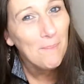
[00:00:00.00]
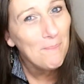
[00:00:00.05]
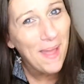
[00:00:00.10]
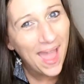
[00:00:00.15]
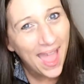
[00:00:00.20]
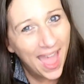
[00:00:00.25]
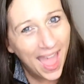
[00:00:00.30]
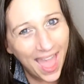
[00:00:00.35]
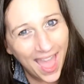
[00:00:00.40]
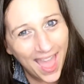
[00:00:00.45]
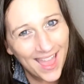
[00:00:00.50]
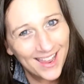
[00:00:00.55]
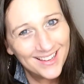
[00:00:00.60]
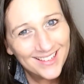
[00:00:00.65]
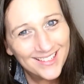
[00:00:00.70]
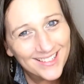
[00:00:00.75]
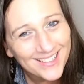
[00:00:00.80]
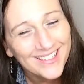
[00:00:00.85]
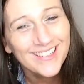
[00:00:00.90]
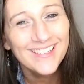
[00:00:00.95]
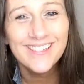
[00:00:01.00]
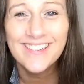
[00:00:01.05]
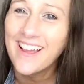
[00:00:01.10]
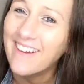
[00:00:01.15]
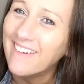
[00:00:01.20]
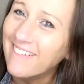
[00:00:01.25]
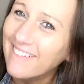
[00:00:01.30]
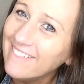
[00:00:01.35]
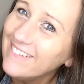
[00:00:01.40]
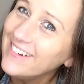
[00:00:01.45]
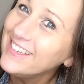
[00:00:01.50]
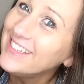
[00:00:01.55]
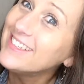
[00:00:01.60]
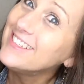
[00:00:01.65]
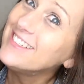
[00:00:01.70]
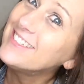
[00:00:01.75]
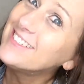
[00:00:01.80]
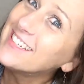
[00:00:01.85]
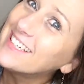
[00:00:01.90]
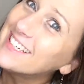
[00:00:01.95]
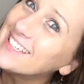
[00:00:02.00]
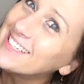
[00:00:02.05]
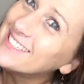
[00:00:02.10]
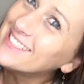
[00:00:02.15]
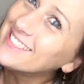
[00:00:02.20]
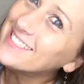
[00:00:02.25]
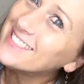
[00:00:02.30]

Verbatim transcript: bag, you know, to trick or